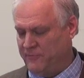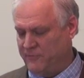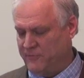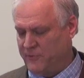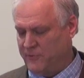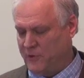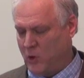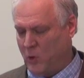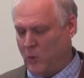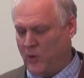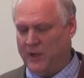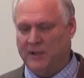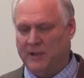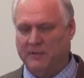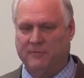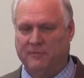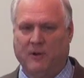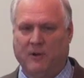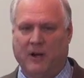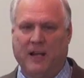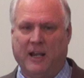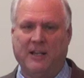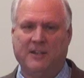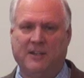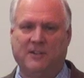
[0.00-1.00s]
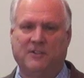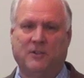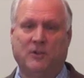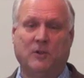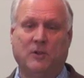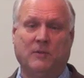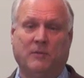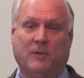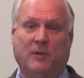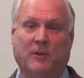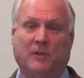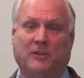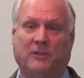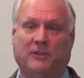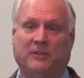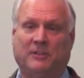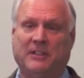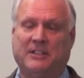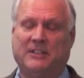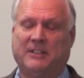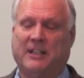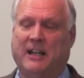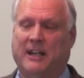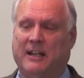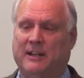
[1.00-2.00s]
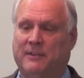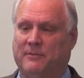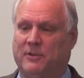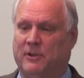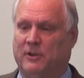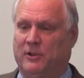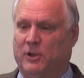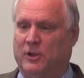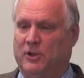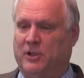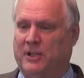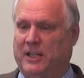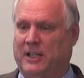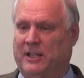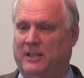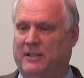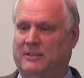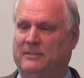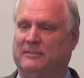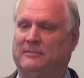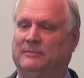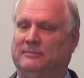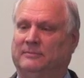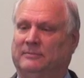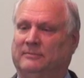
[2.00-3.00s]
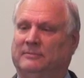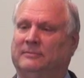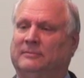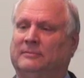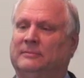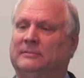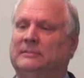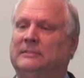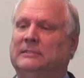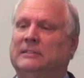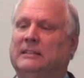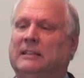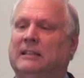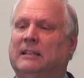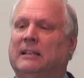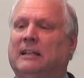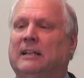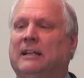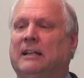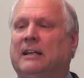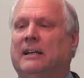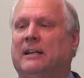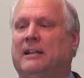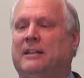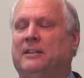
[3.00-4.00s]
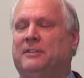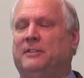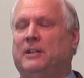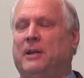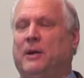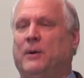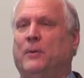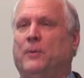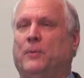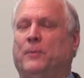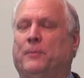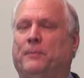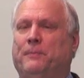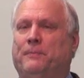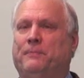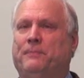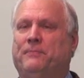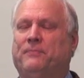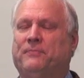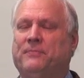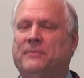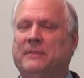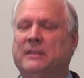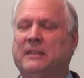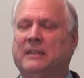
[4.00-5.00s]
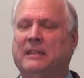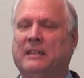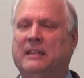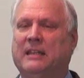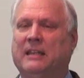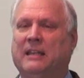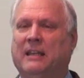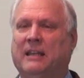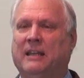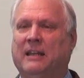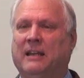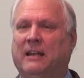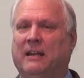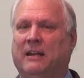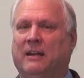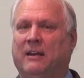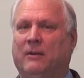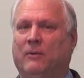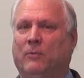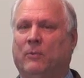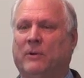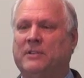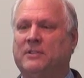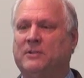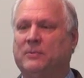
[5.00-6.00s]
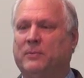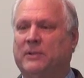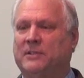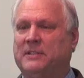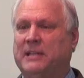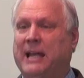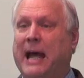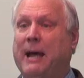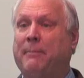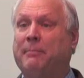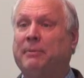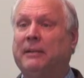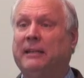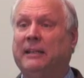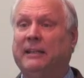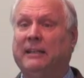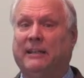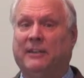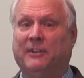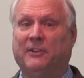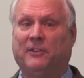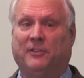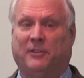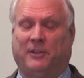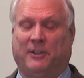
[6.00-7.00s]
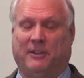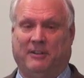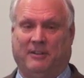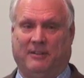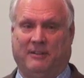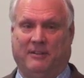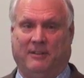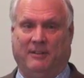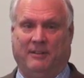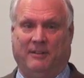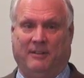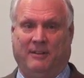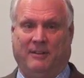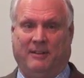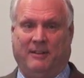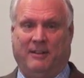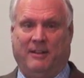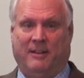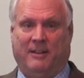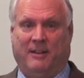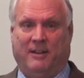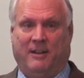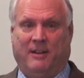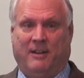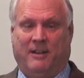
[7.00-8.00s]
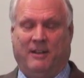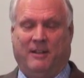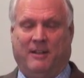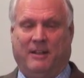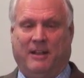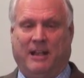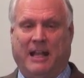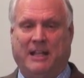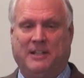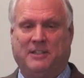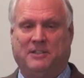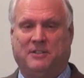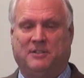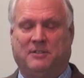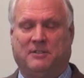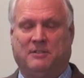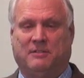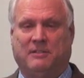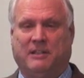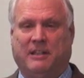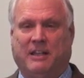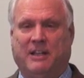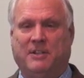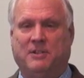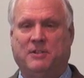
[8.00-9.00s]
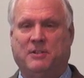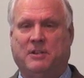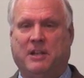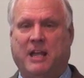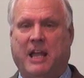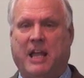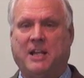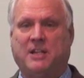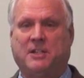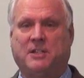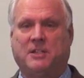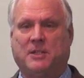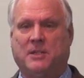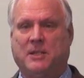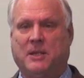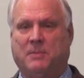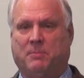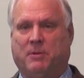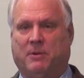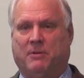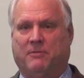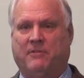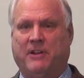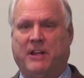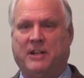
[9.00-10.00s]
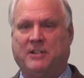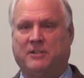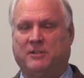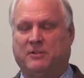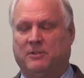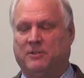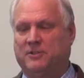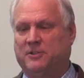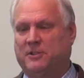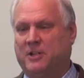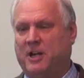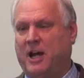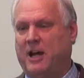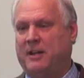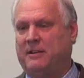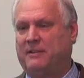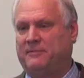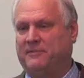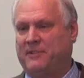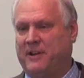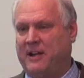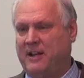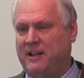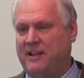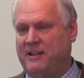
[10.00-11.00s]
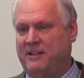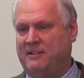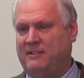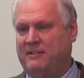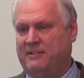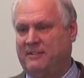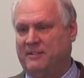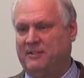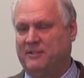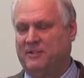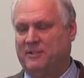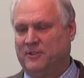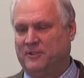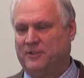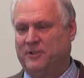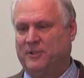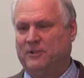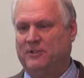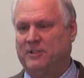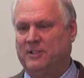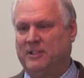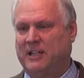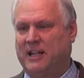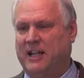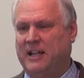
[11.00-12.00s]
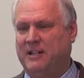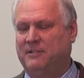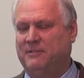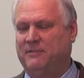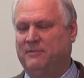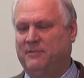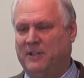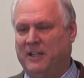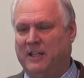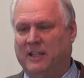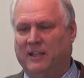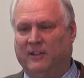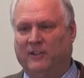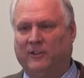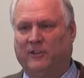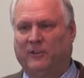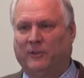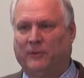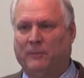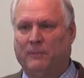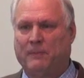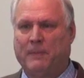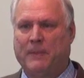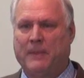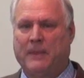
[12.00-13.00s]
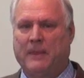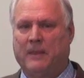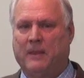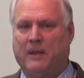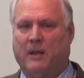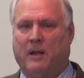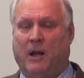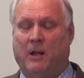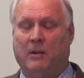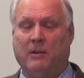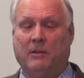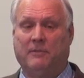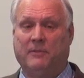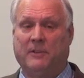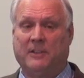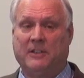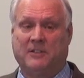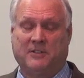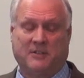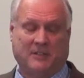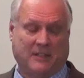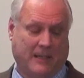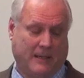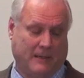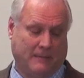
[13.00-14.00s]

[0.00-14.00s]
coined phrase, universal design for learning. So what's happening is, as education professionals codify certain kinds of things, all of this